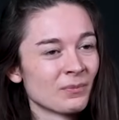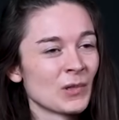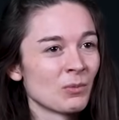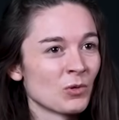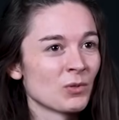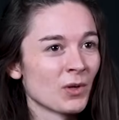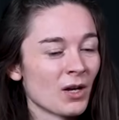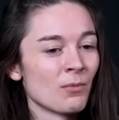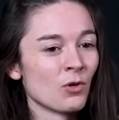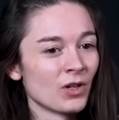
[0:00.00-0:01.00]
people to
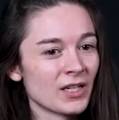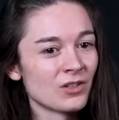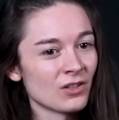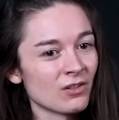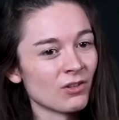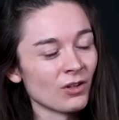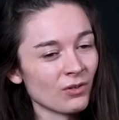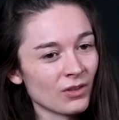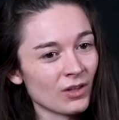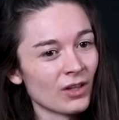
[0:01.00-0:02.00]
become more religious
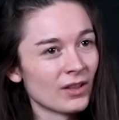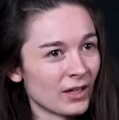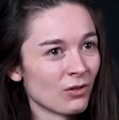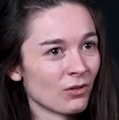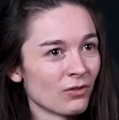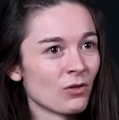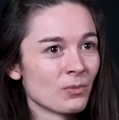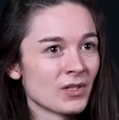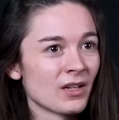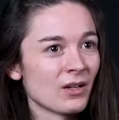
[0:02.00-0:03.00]
through the legal
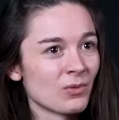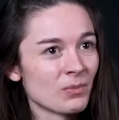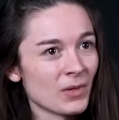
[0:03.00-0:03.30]
reforms that he was